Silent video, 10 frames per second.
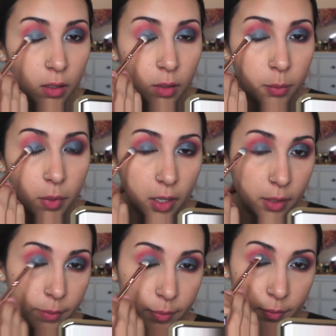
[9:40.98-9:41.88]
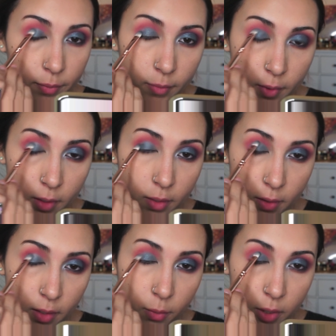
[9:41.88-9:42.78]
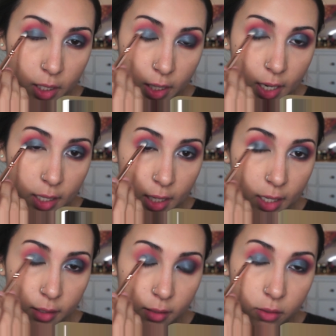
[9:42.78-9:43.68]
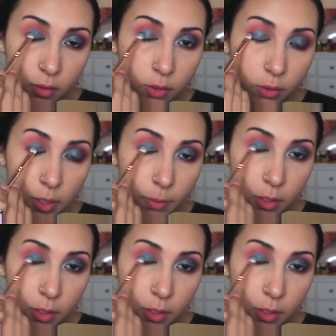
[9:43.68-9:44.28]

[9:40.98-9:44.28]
But I wish I had that to